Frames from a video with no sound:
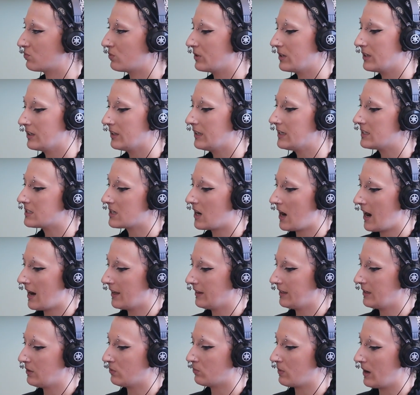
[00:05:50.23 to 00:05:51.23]
really
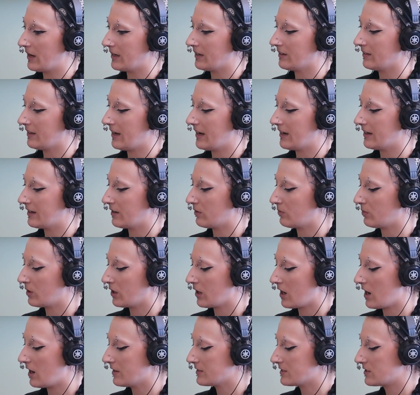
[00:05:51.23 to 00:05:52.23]
tightly regulated in
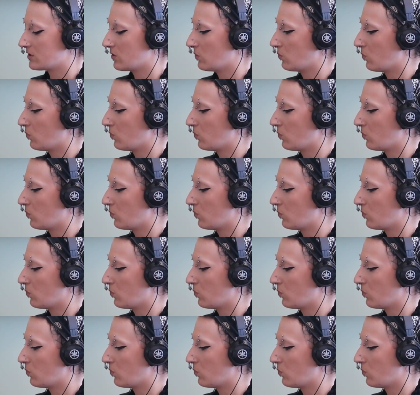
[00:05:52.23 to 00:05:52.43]
regards